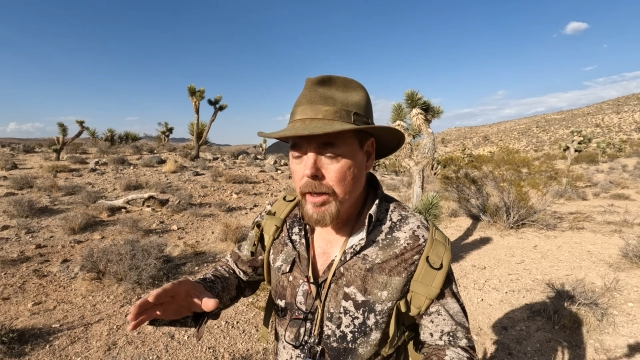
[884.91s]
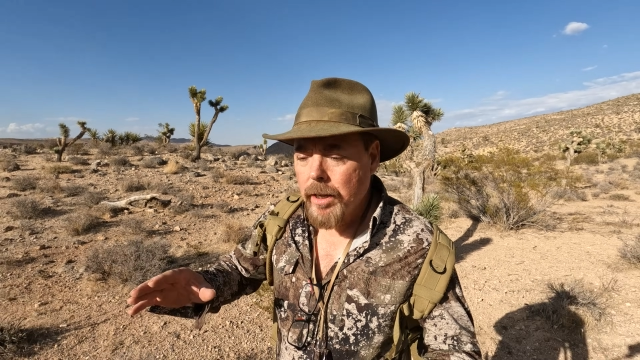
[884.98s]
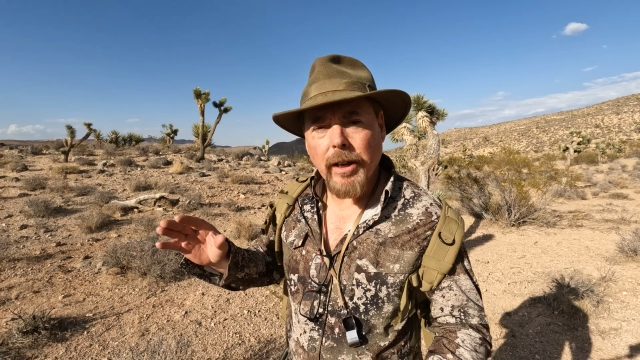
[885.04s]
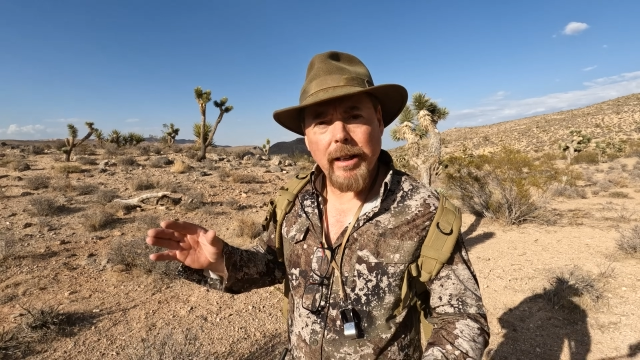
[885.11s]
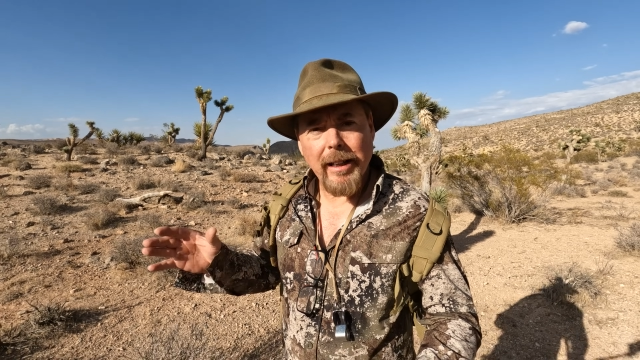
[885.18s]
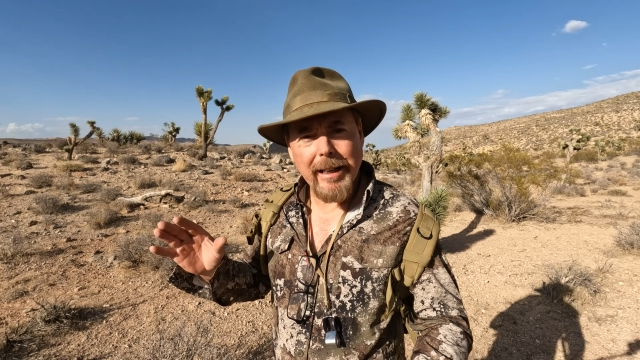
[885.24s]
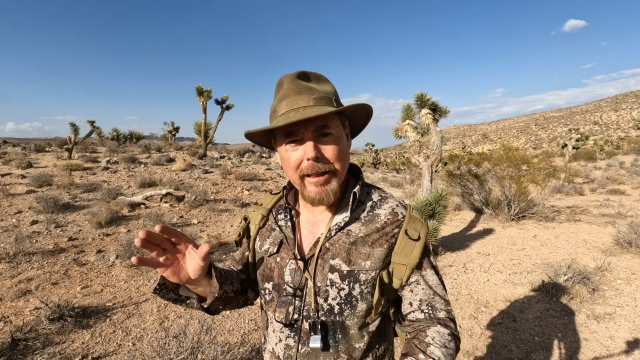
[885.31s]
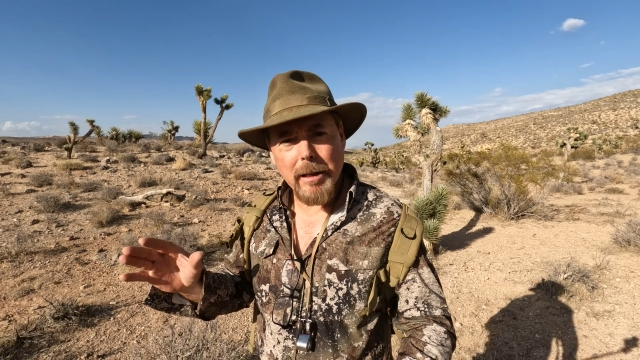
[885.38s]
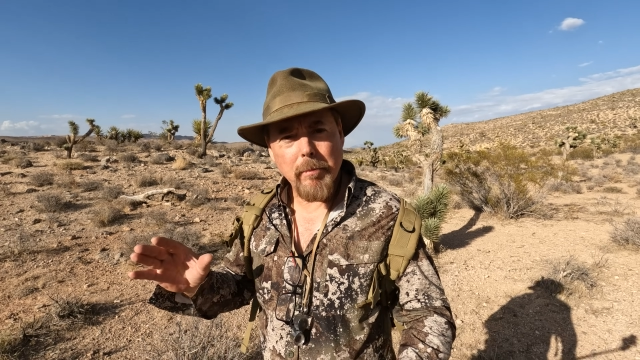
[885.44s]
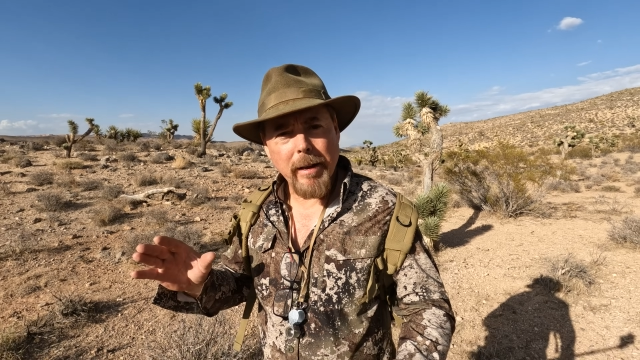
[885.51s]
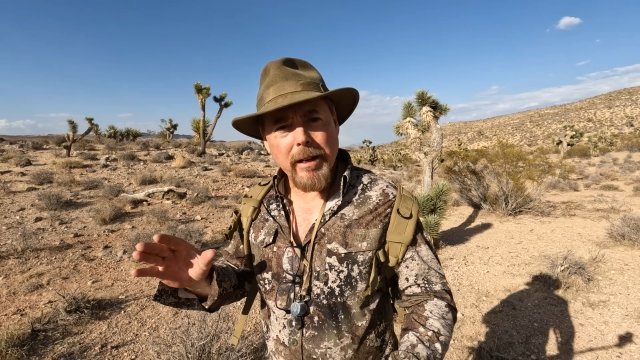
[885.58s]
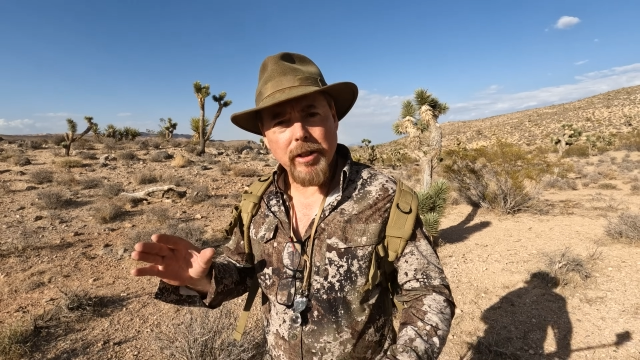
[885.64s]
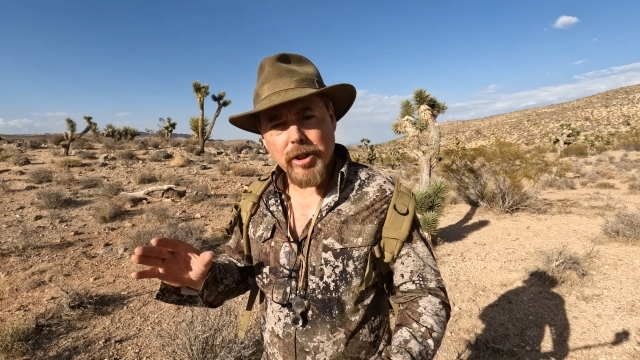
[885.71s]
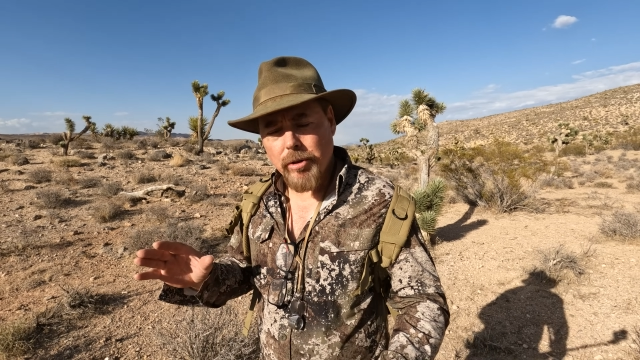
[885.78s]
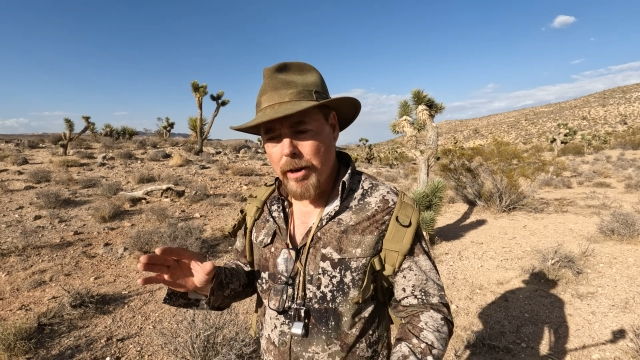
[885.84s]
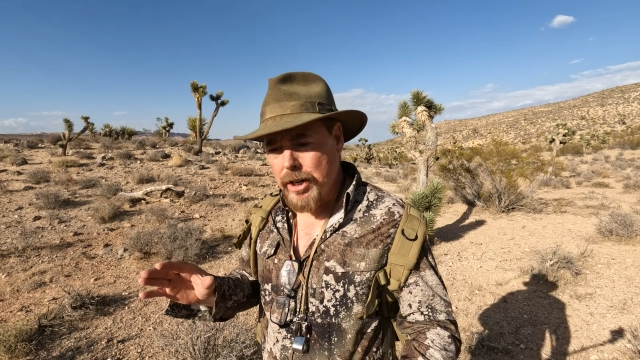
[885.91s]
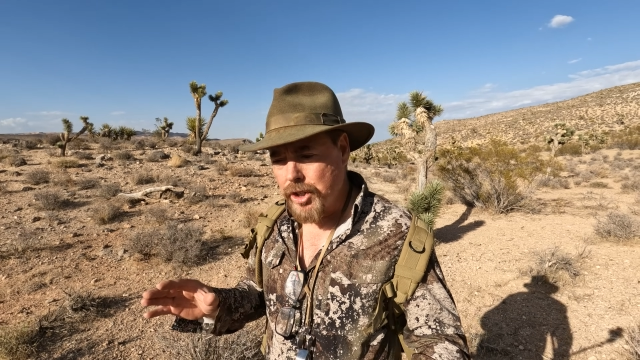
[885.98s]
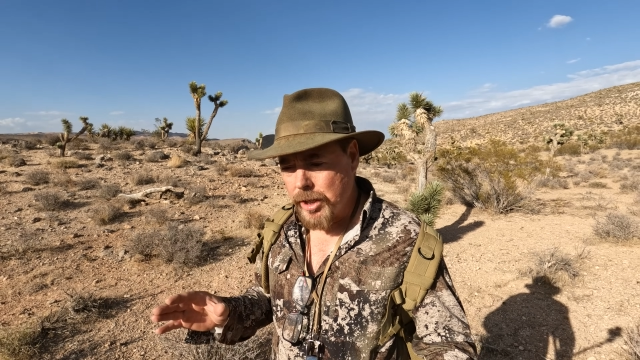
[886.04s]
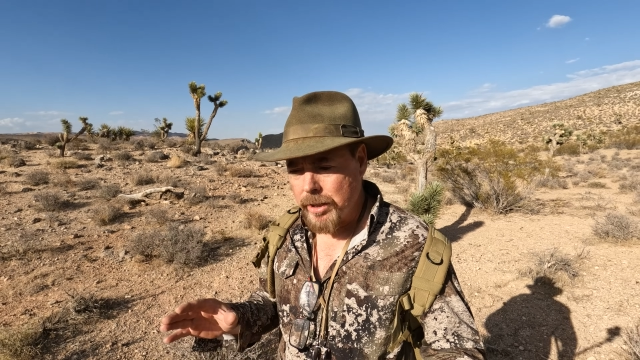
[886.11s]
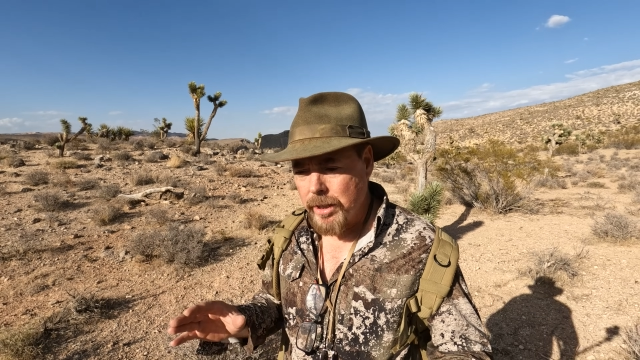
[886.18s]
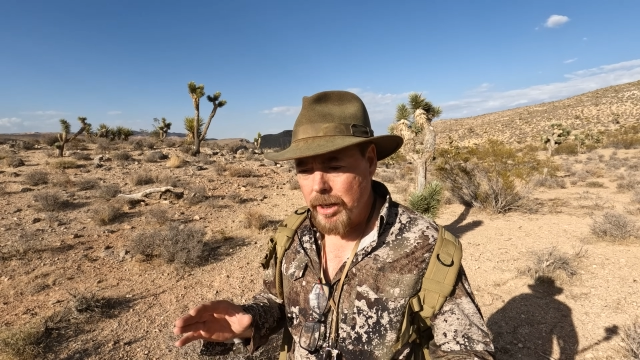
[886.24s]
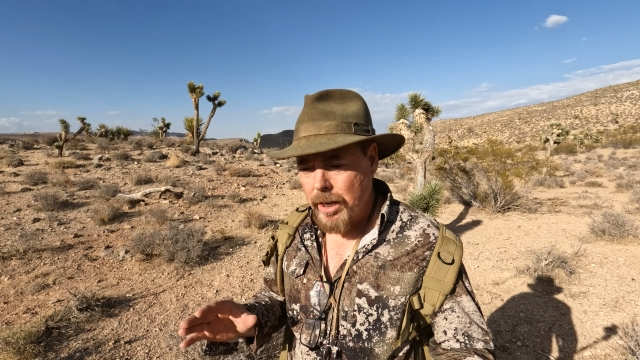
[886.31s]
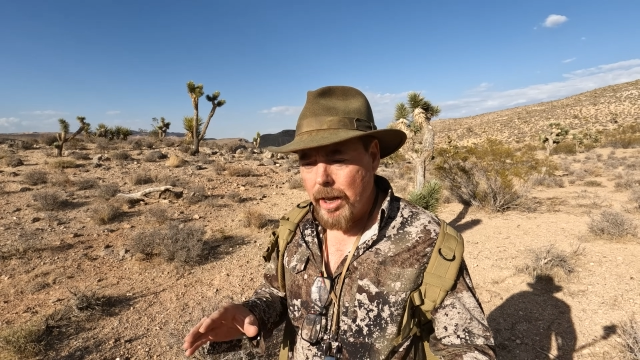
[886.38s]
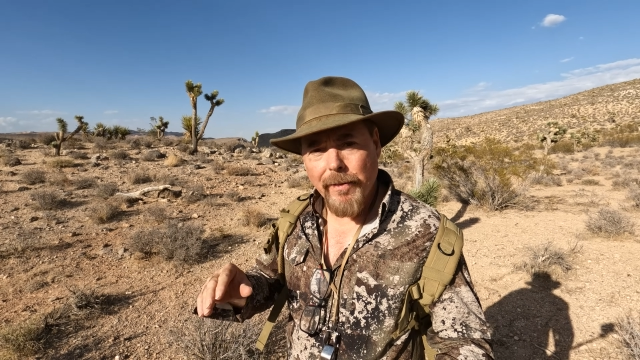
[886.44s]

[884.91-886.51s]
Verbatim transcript: the Clinton administration